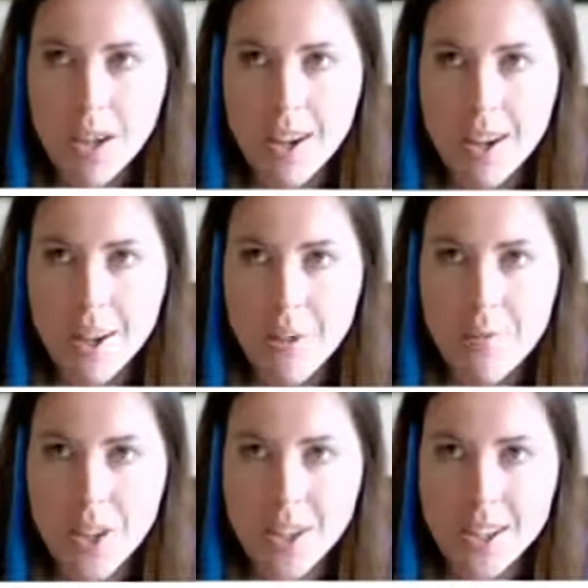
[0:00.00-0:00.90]

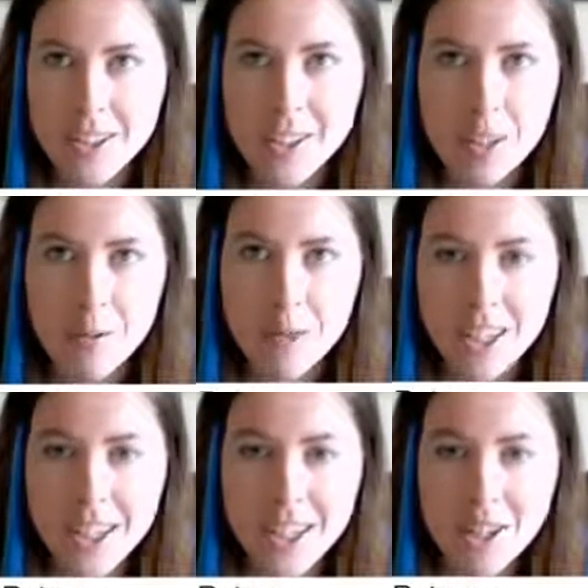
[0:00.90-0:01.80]
on stuff
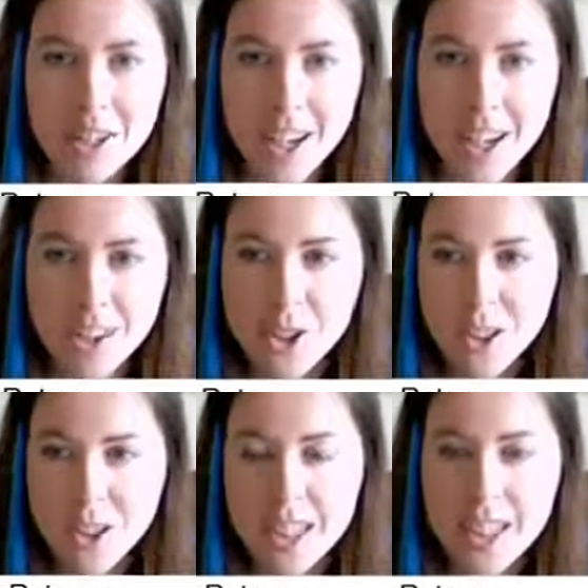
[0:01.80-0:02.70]
that they couldn't
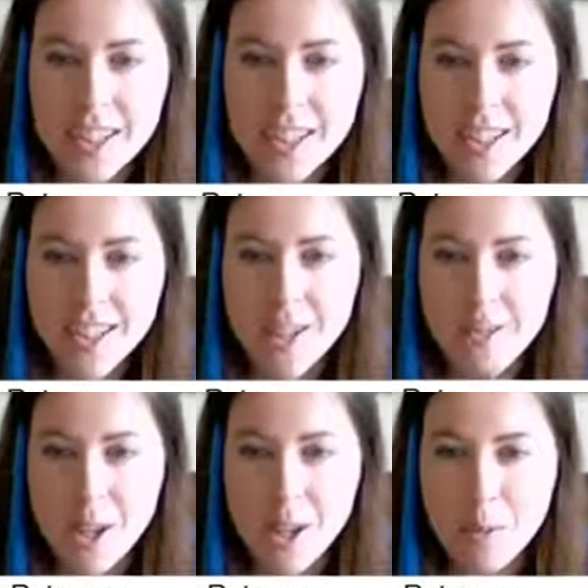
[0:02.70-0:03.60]
actually
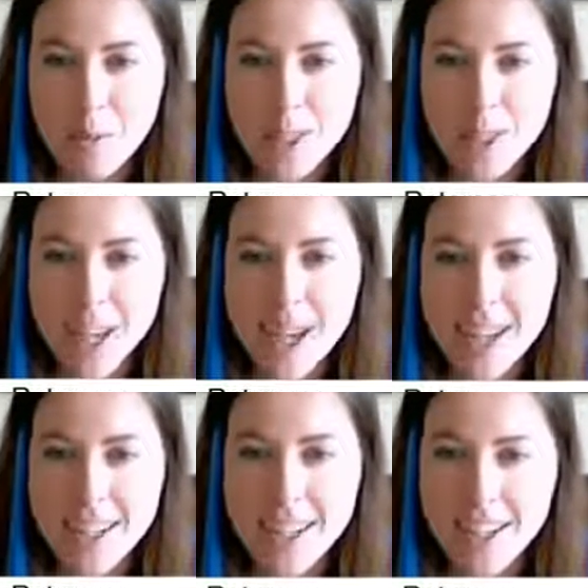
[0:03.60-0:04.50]
develop and design
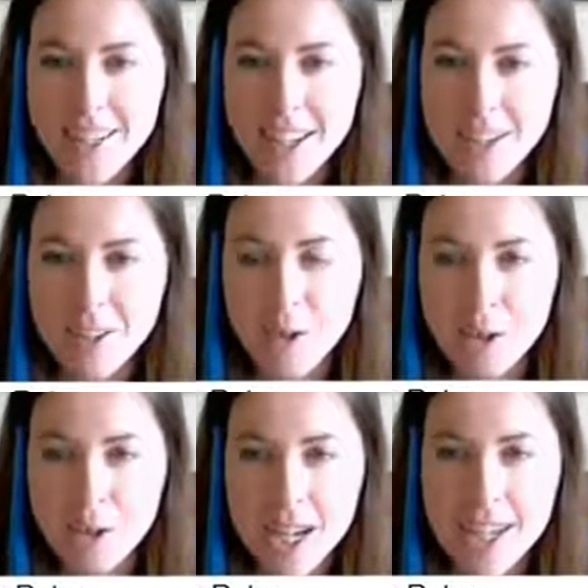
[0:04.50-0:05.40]
and
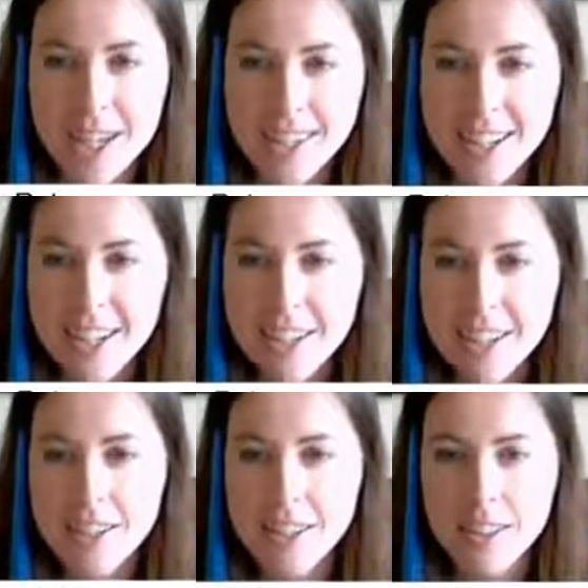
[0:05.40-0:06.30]
create at the end.
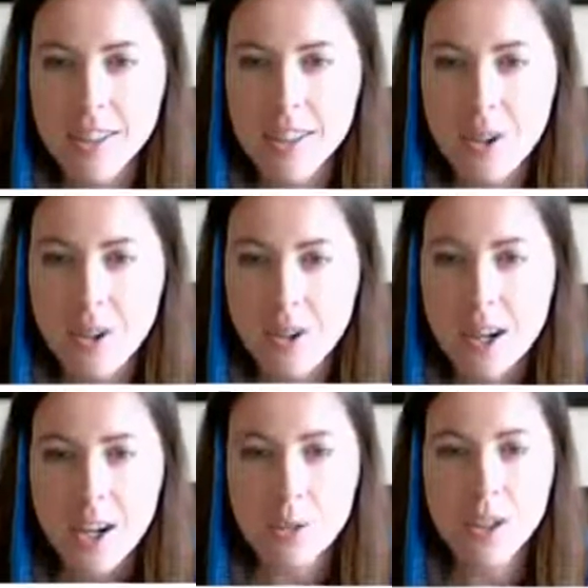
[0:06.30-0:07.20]
So I